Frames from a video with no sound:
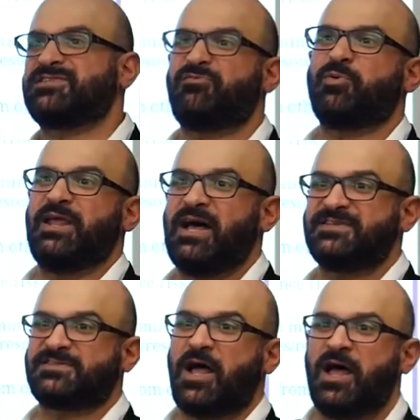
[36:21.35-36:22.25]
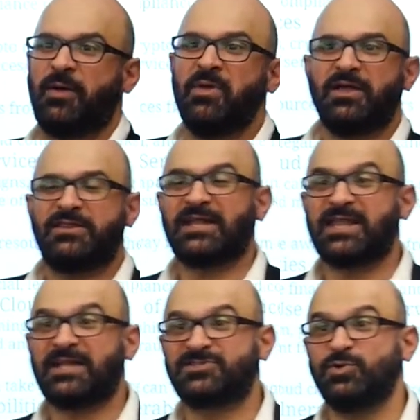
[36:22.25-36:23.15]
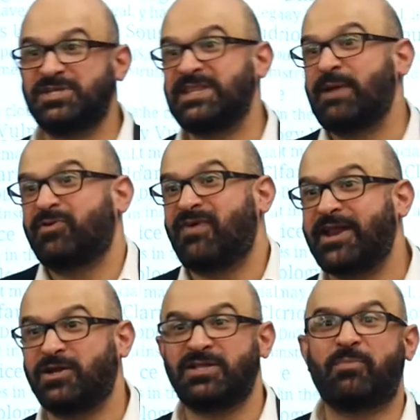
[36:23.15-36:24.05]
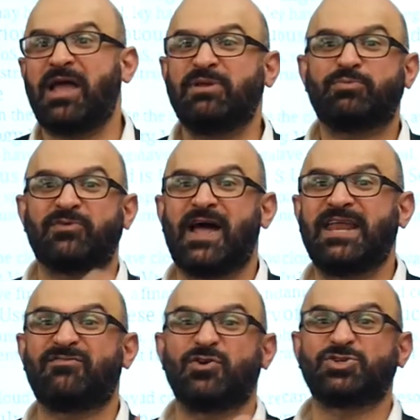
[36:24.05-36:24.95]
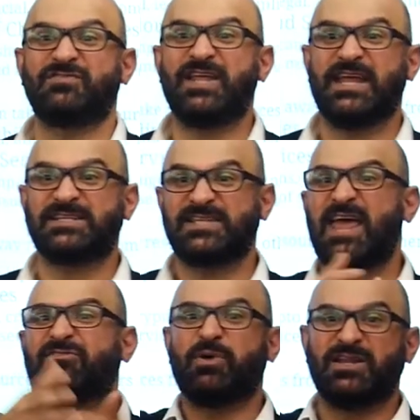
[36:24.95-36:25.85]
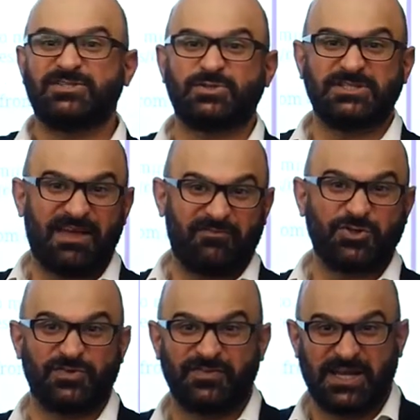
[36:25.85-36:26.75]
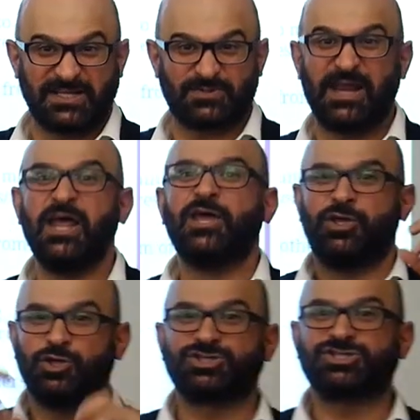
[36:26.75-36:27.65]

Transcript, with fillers: as everybody else uh, that, that's using that provider. They might be providing a version of Linux and everybody's using that version of Linux, right? You're